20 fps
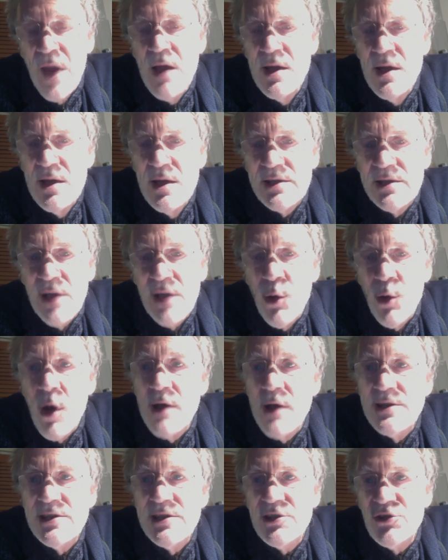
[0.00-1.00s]
So
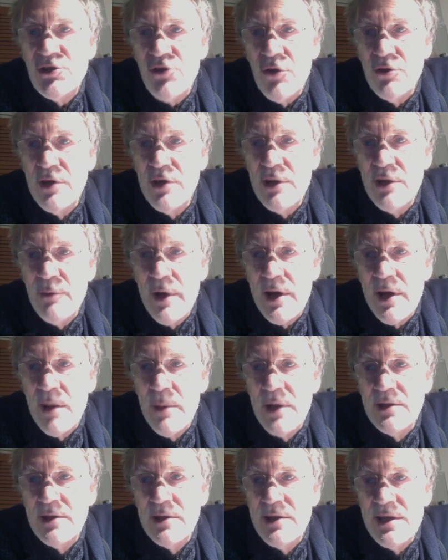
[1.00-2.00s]
I strongly
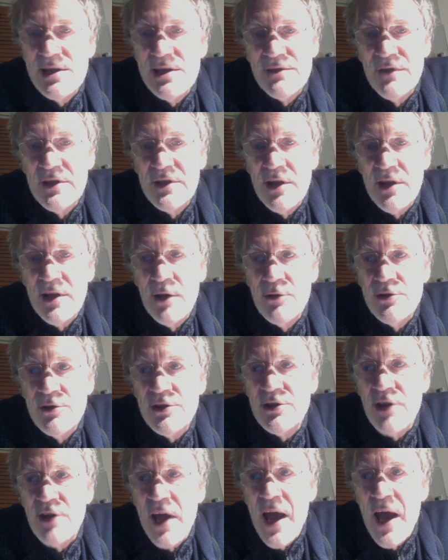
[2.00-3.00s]
recommend these
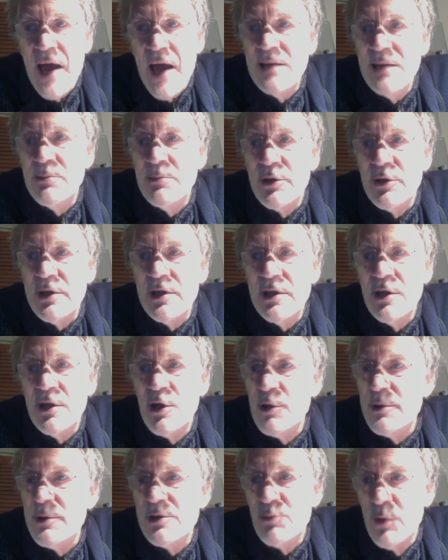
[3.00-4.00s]
videos to anybody
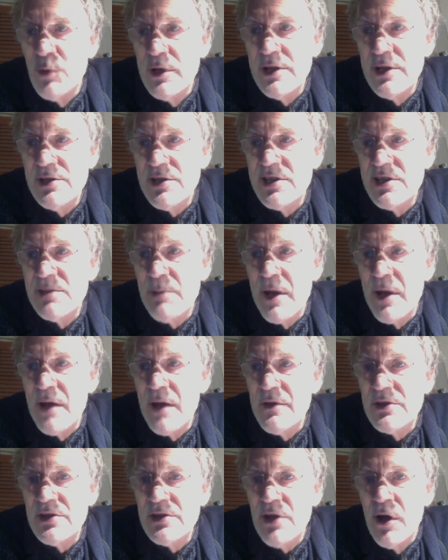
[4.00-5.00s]
who is willing to spare
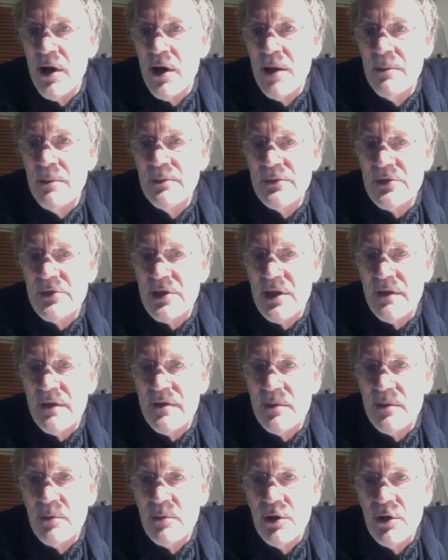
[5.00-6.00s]
the time to
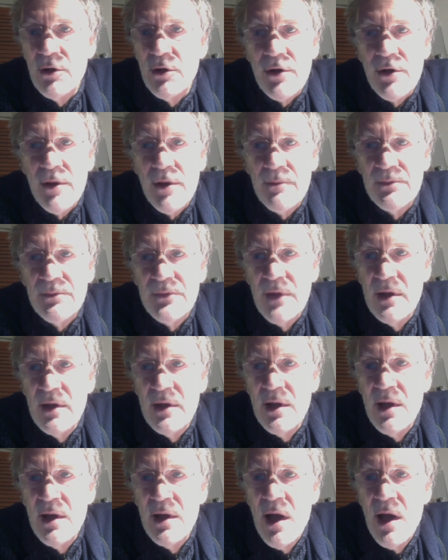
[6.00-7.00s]
give them a look.
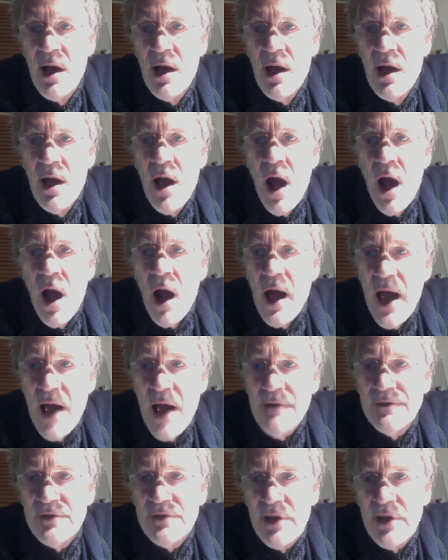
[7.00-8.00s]
I
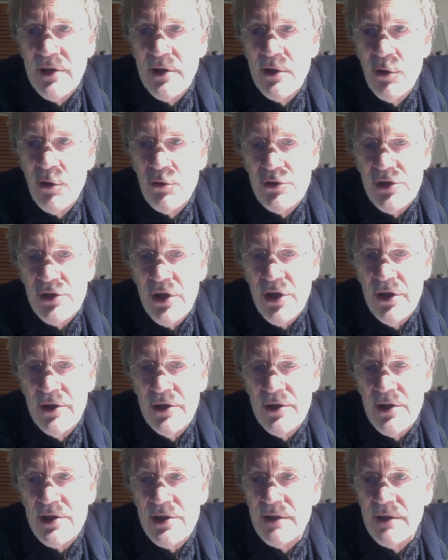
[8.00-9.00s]
have done an
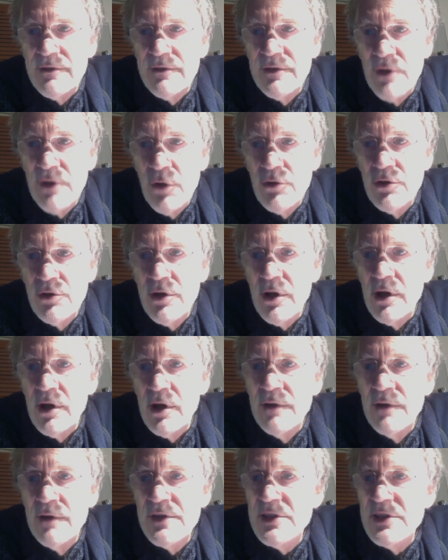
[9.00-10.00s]
alternative
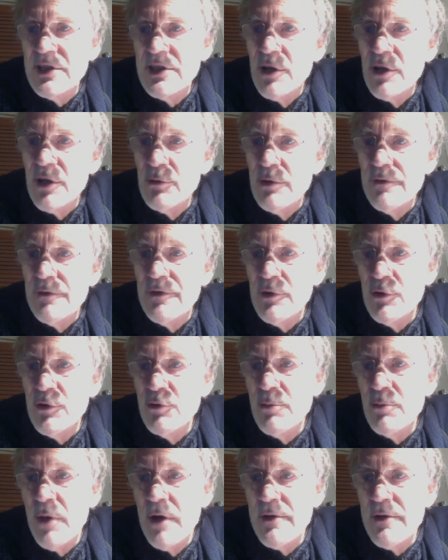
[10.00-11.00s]
longer video
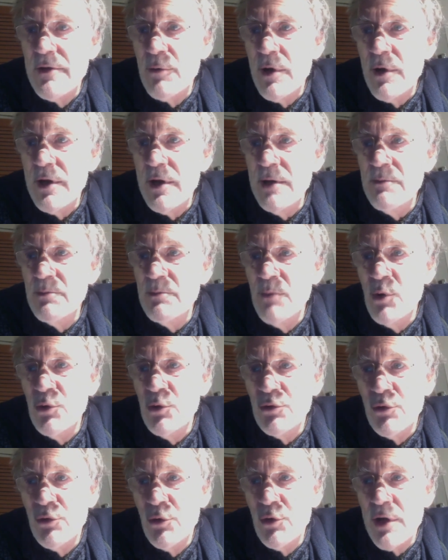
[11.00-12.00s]
review, by the way,
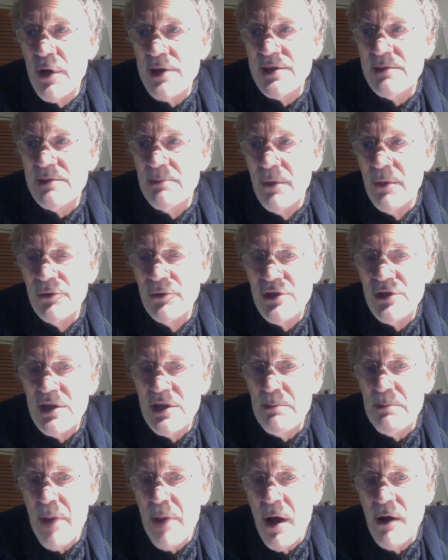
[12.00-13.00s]
more or less
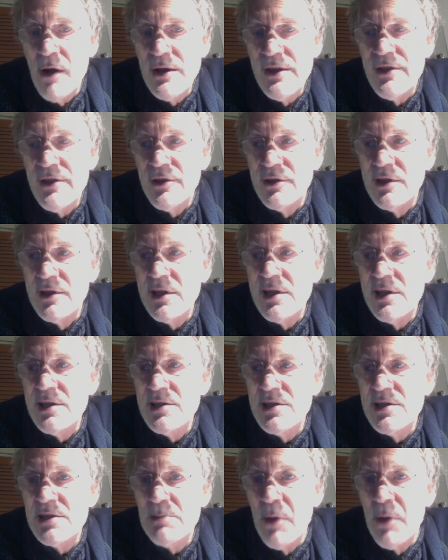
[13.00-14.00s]
Monty Python
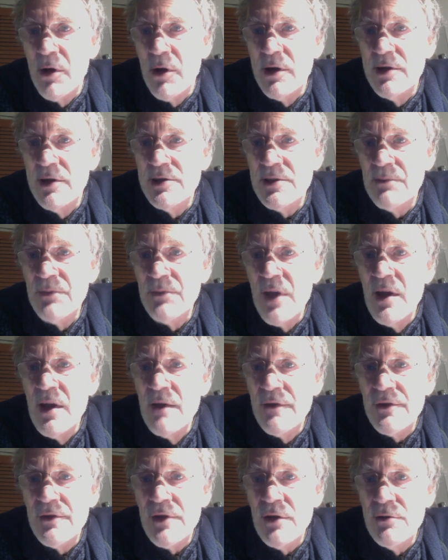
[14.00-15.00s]
inspired,
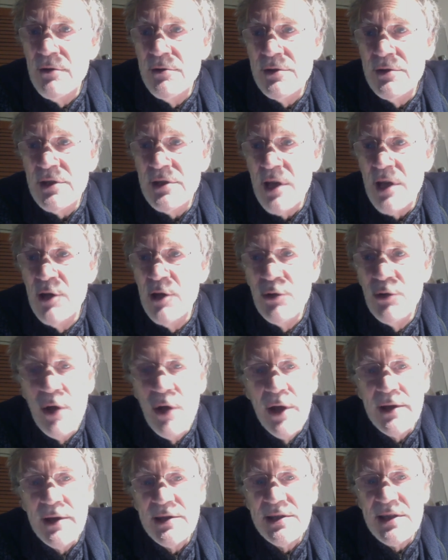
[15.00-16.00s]
for those who
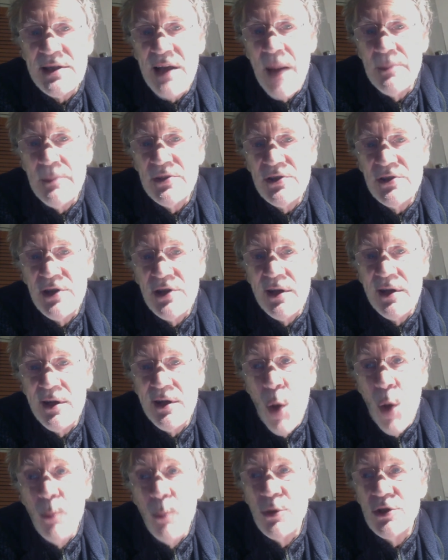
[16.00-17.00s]
like slapstick
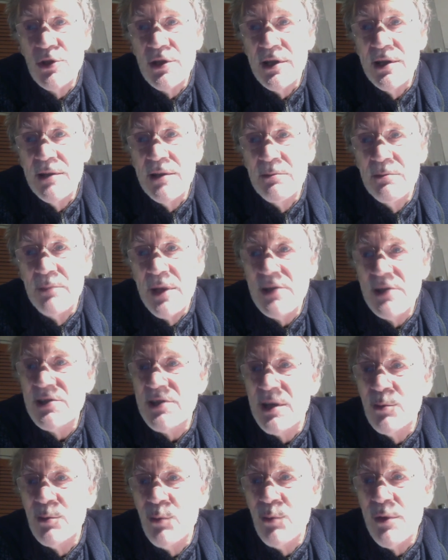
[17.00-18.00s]
comedy
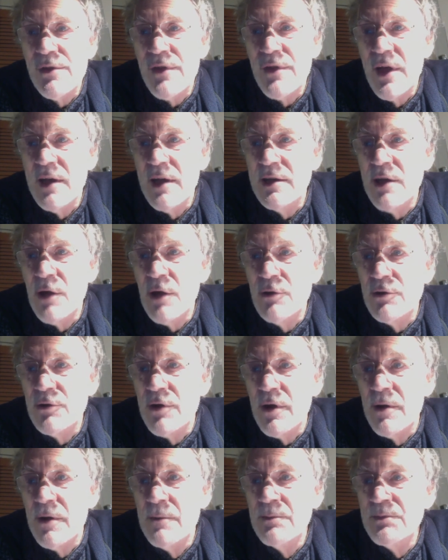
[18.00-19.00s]
mixed in with their
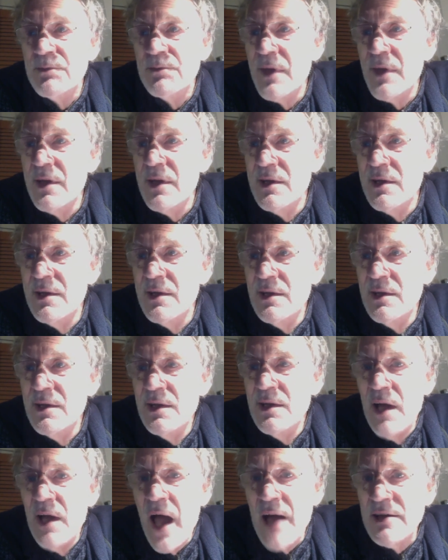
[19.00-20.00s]
yoga.
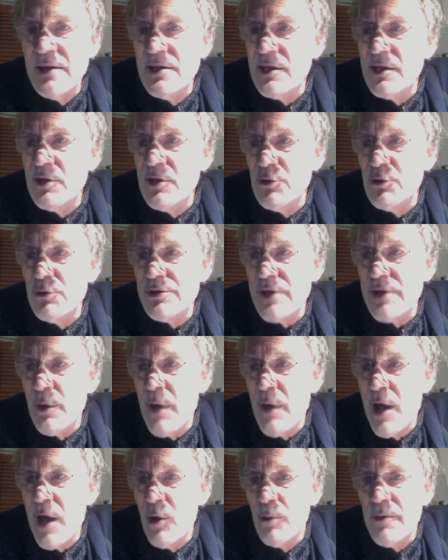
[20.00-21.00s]
And it could also
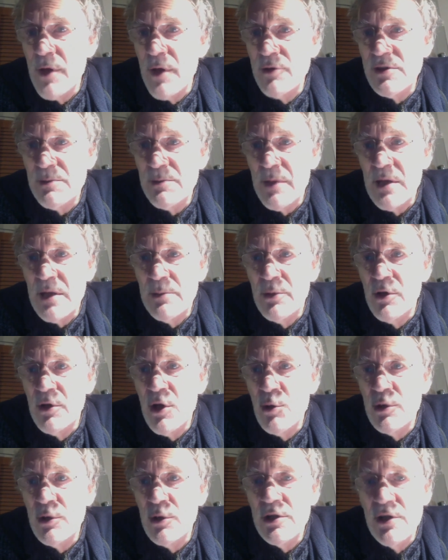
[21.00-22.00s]
help those people
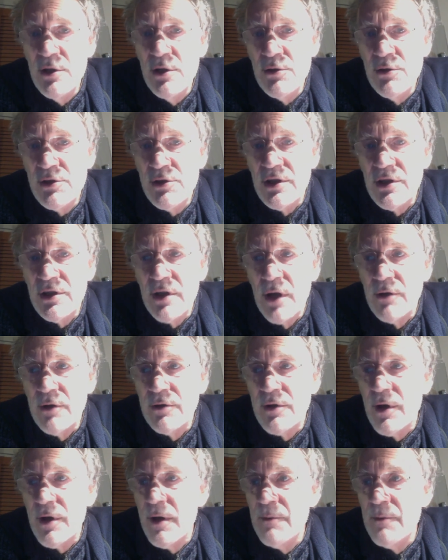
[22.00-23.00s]
who are new to
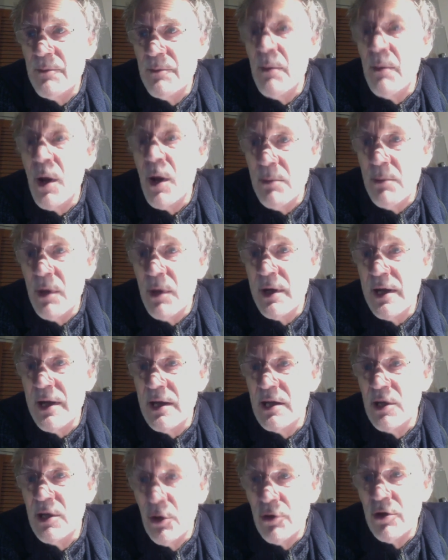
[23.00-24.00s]
yoga, my
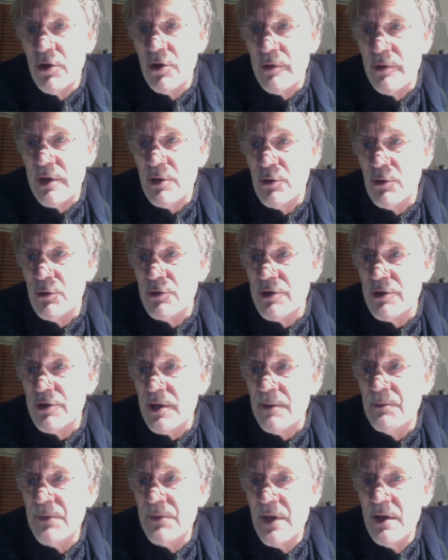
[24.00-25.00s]
longer
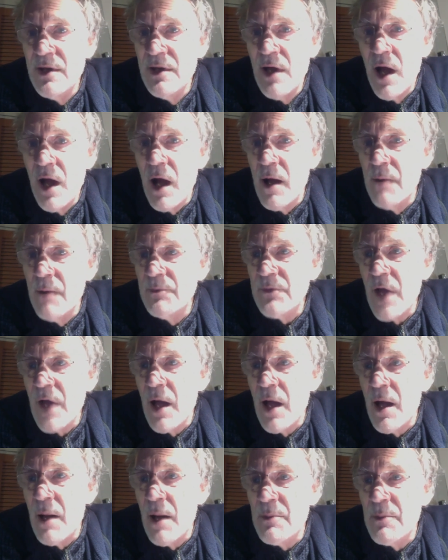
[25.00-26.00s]
recording,
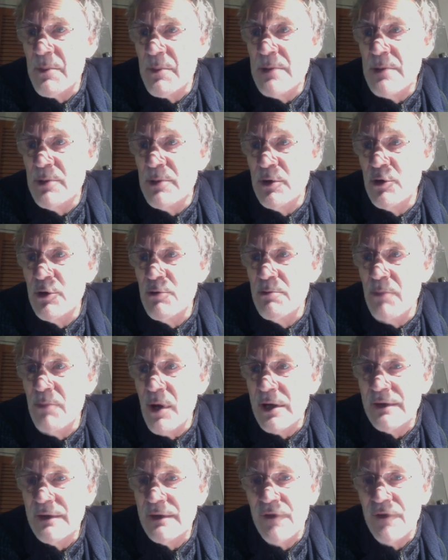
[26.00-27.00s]
people who
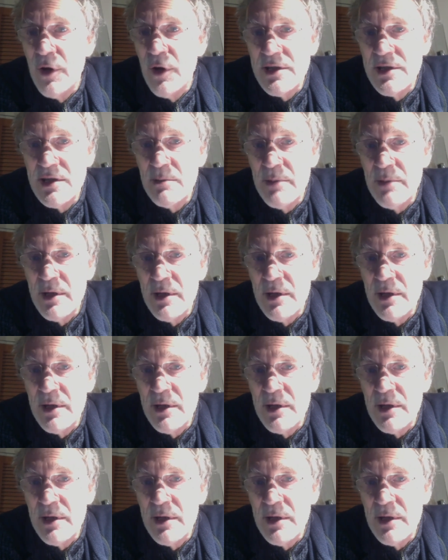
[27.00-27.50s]
might find it a bit